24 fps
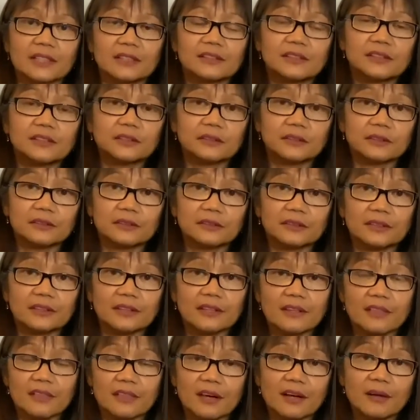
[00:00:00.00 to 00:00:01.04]
So the
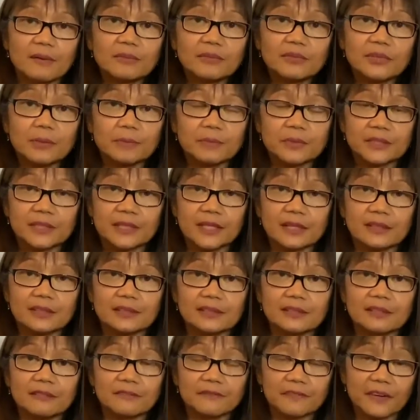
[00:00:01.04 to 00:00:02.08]
thumb represents
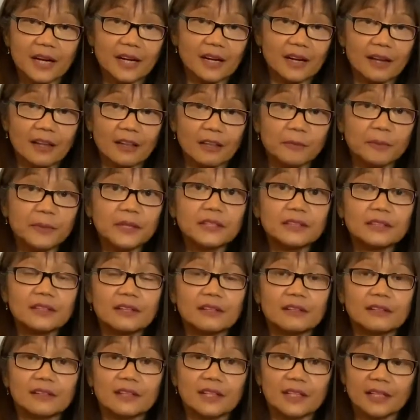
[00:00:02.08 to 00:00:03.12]
the fire element,
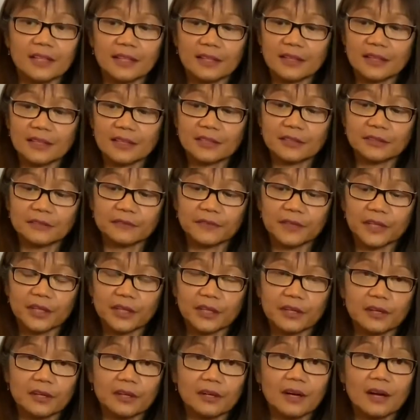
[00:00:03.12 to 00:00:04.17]
the index
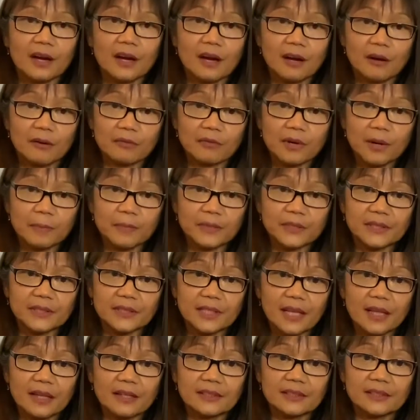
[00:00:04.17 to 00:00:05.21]
finger
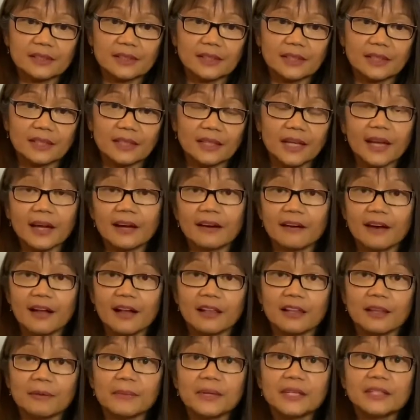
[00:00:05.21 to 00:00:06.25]
represents the air
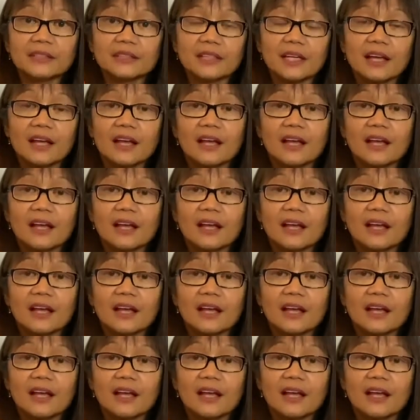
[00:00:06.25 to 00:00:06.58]
element,